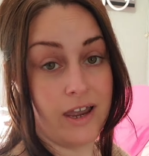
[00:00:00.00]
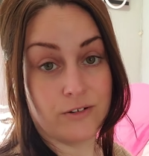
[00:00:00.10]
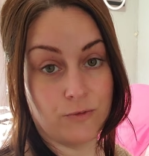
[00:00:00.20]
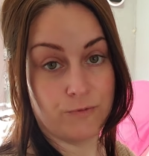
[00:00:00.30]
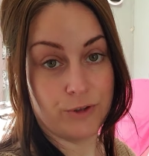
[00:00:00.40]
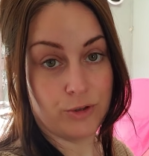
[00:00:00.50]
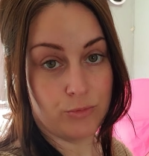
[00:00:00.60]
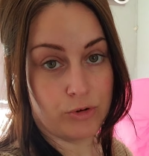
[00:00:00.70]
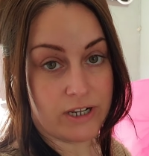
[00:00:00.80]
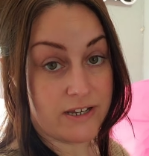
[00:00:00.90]
I don't
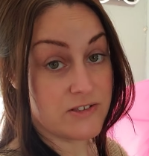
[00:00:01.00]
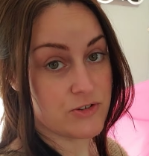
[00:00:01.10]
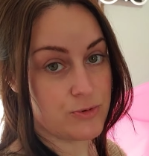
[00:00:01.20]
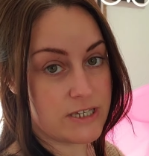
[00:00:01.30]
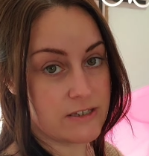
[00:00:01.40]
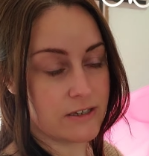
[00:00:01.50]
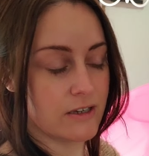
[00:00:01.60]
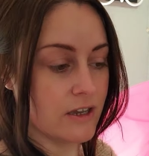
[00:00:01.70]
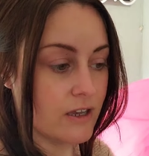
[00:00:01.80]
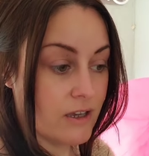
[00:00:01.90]
film when I squeak.
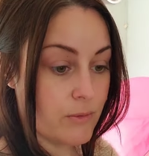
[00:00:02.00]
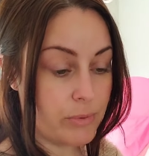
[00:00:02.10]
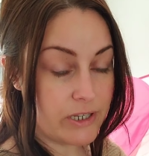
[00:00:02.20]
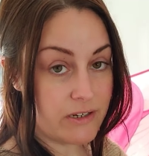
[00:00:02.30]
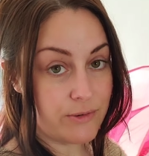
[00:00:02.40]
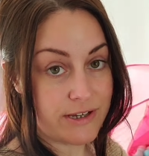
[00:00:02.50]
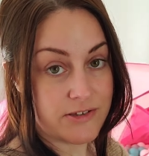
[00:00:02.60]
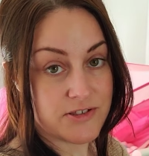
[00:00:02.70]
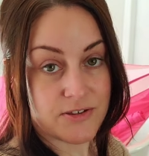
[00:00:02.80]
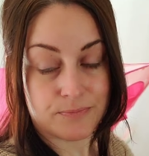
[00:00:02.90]
But
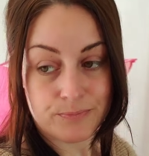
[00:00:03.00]
anyways,